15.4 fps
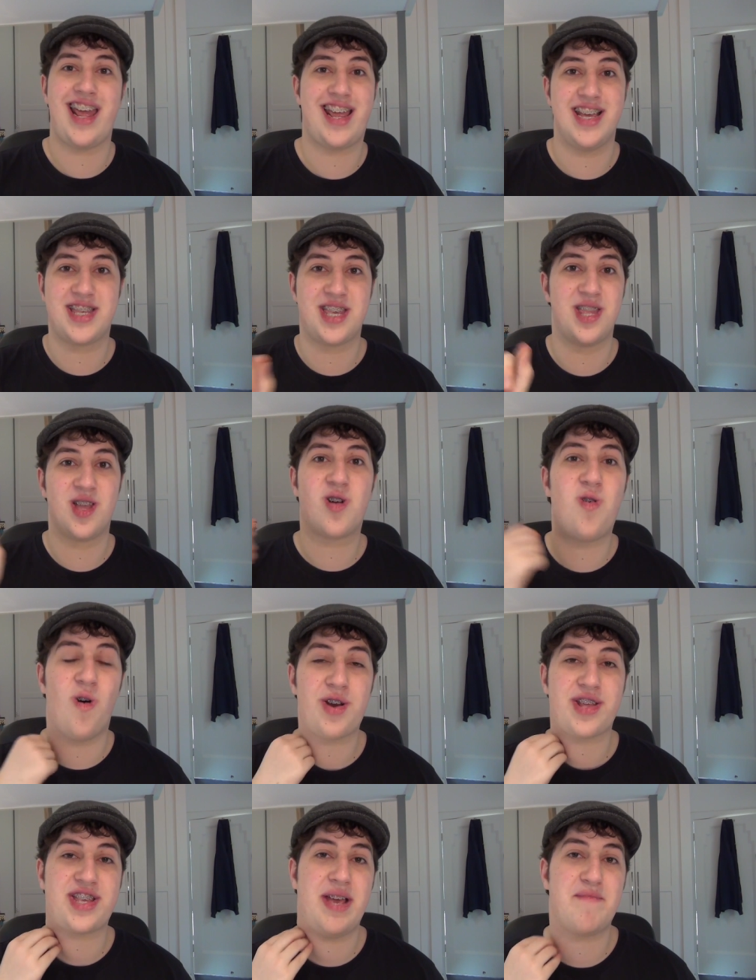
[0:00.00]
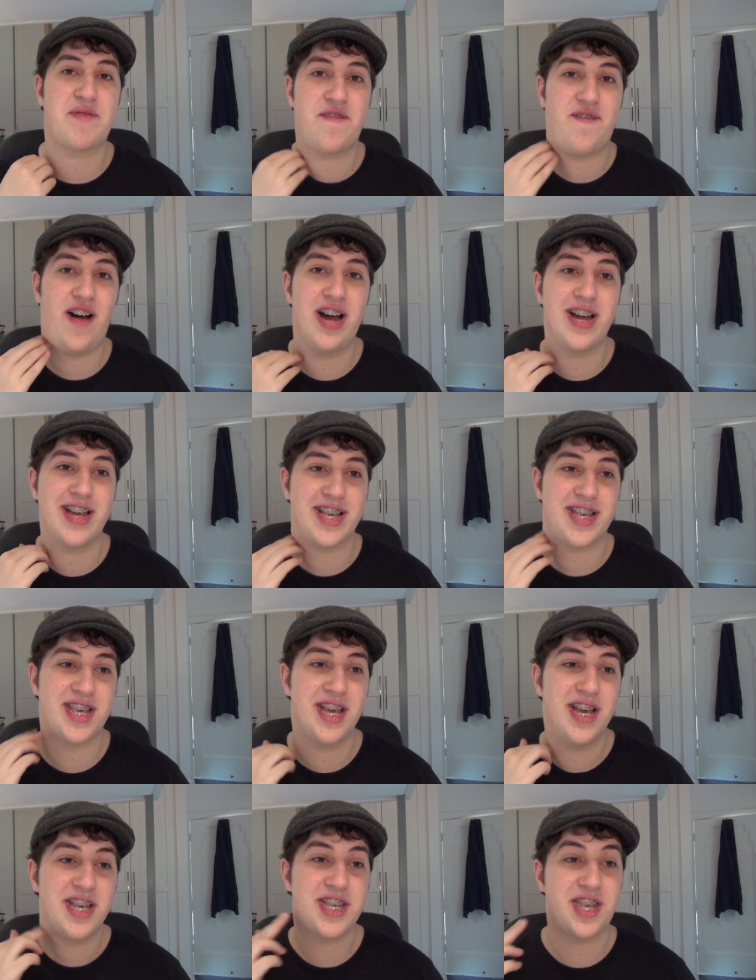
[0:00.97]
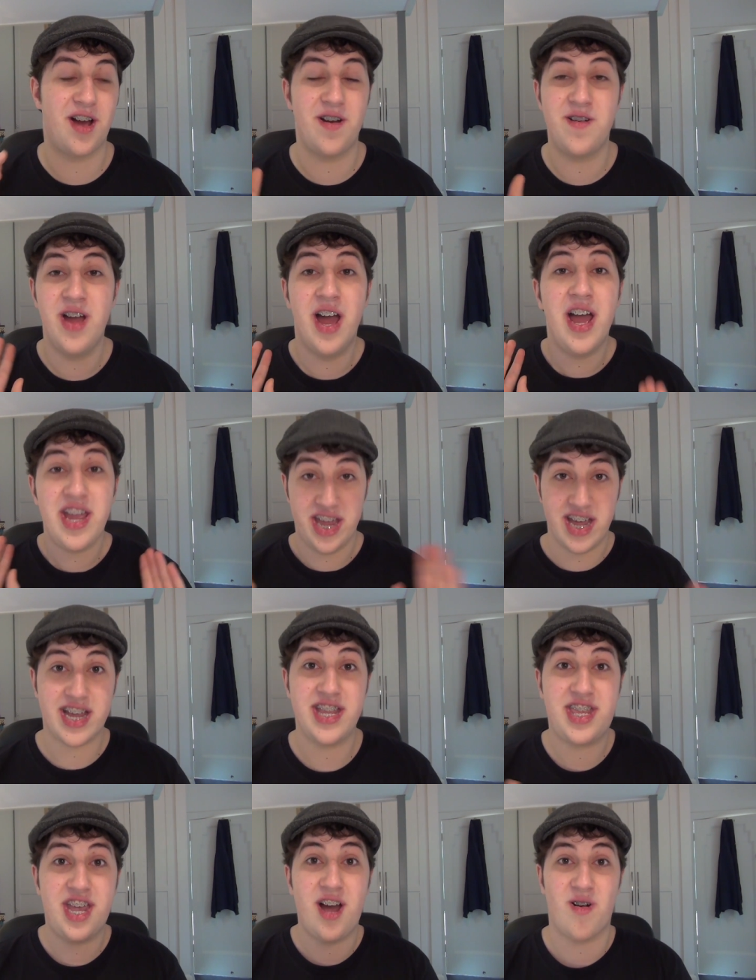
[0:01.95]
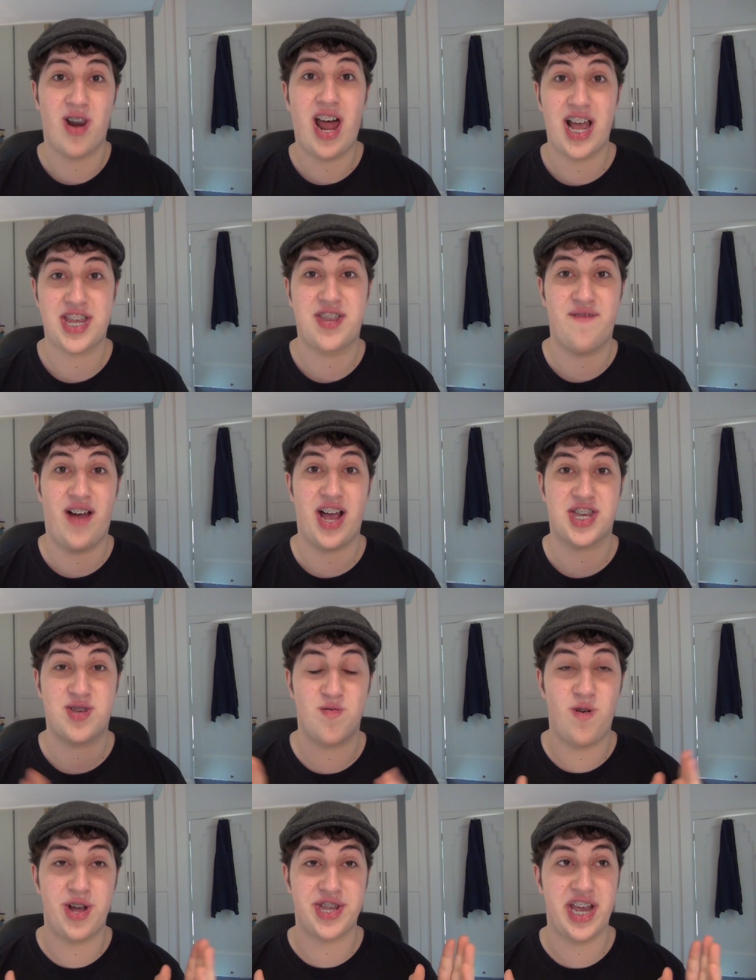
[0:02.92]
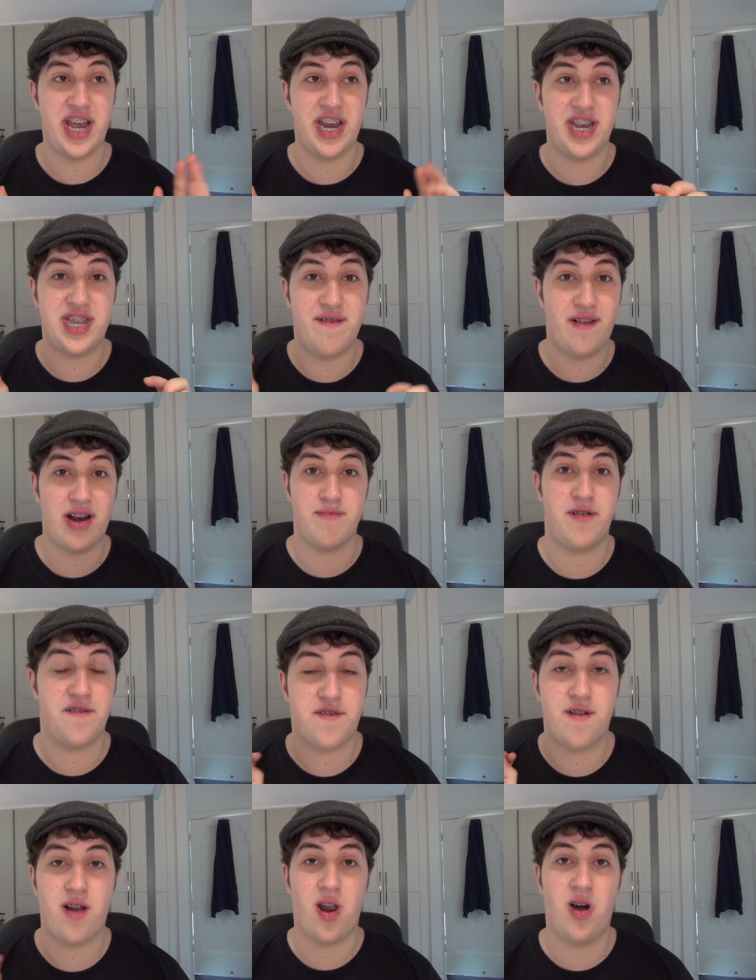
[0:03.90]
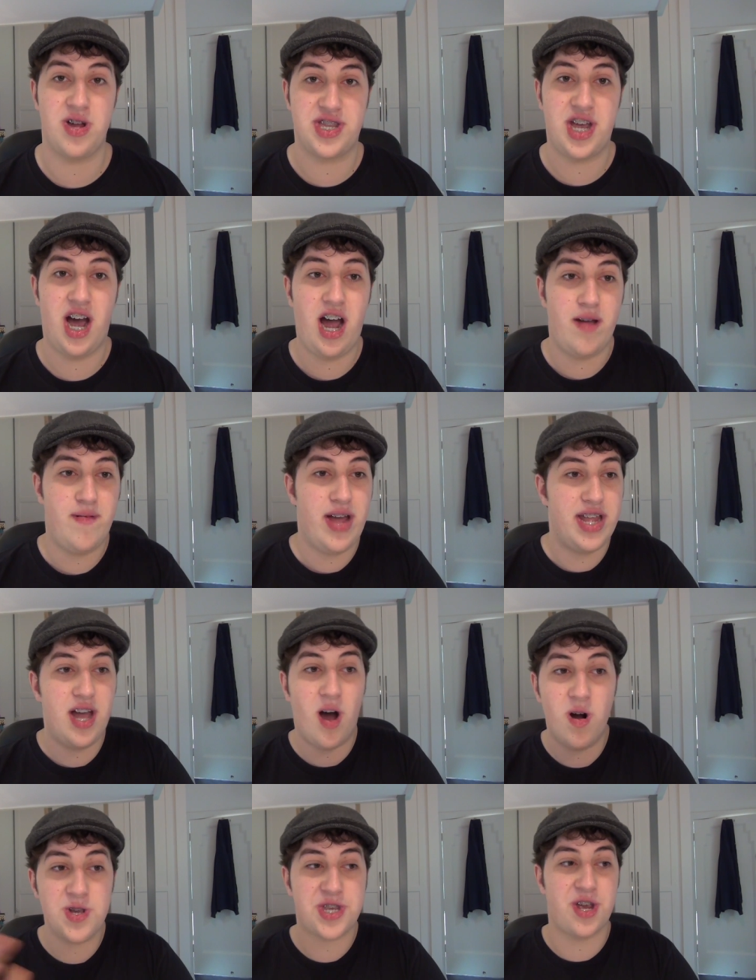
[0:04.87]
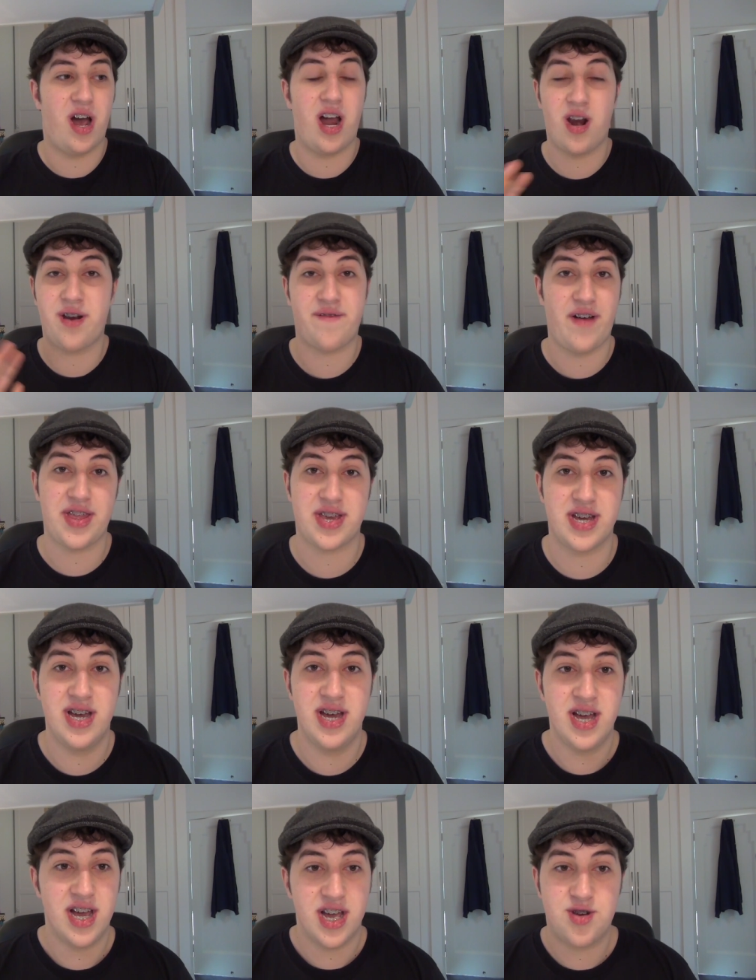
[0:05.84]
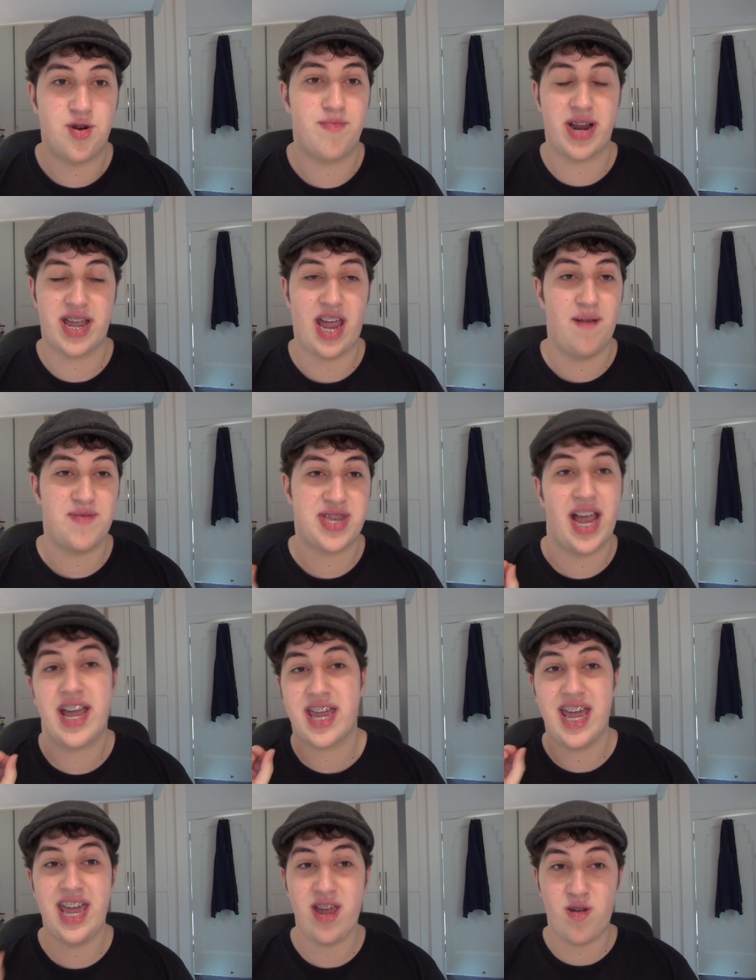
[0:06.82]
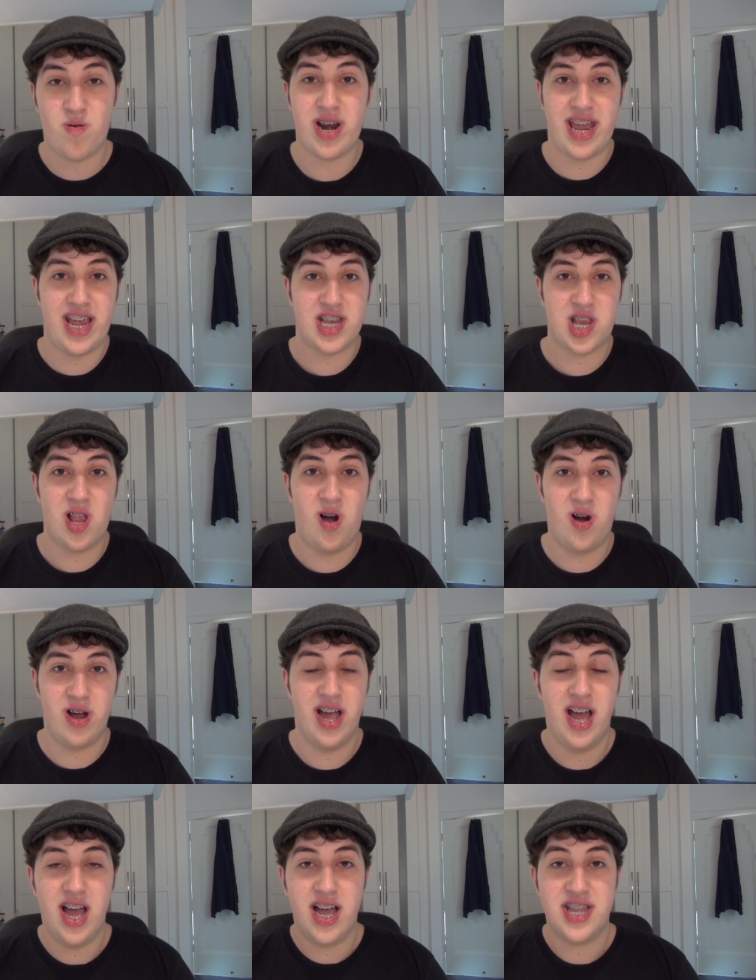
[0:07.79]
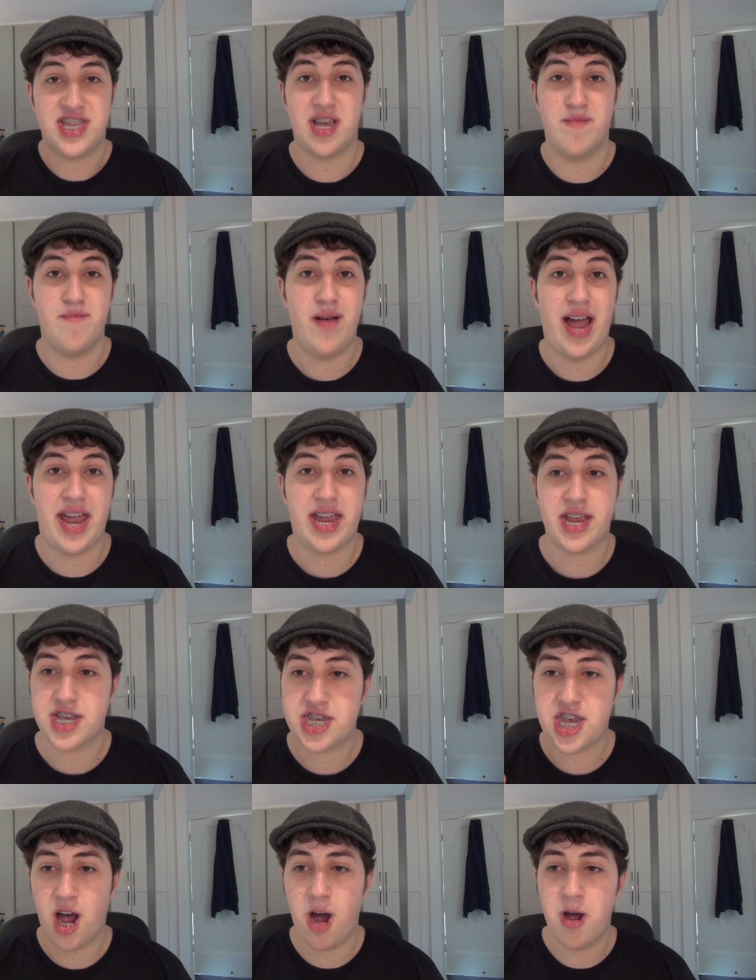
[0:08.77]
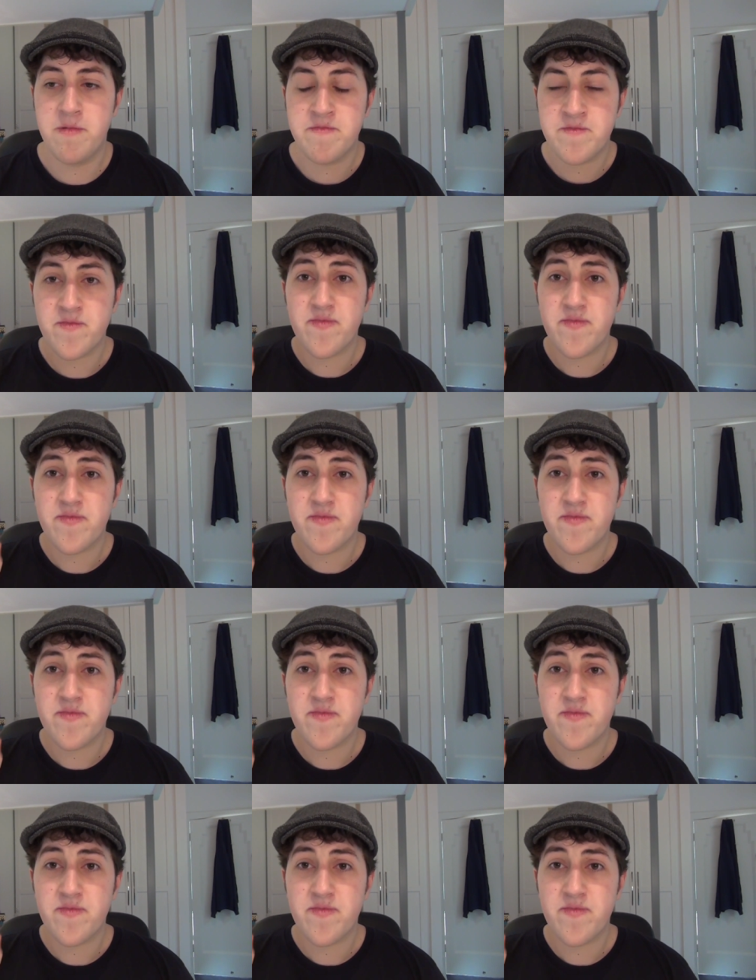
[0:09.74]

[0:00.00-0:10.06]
clickers and the Cordyceps fungus. So you can tell Last of Us was in development for a long time, and also a lot of other triple A games take equally as long to make. So